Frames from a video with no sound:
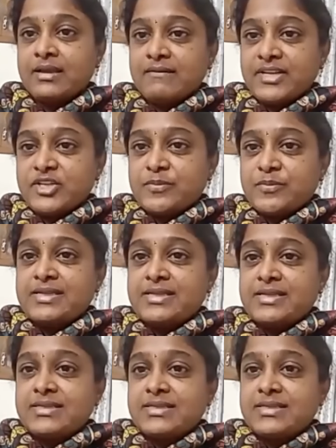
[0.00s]
which
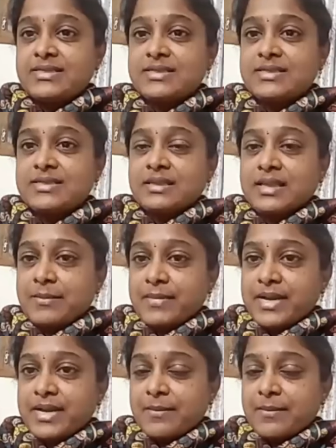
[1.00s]
means the
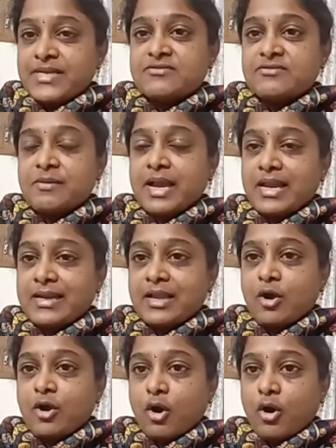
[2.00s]
dementic patients will be
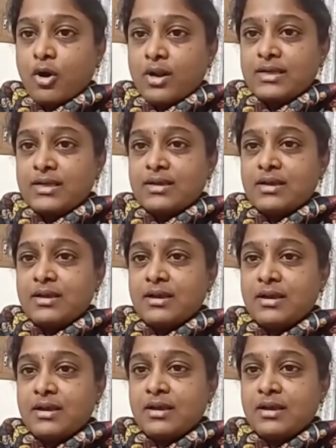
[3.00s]
collecting all the